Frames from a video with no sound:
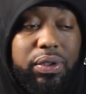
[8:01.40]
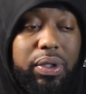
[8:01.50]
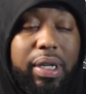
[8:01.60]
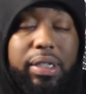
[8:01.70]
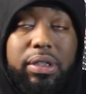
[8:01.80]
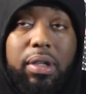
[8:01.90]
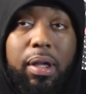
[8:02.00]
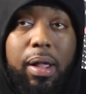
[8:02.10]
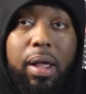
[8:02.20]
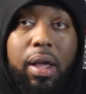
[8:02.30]
Trez.
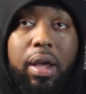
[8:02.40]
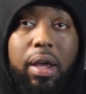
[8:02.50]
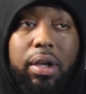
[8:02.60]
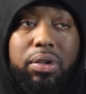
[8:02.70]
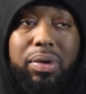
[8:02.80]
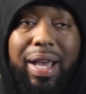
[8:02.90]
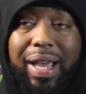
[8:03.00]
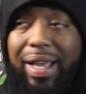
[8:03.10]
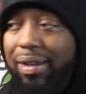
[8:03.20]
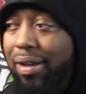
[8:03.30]
You
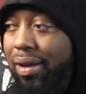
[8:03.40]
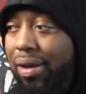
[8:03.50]
got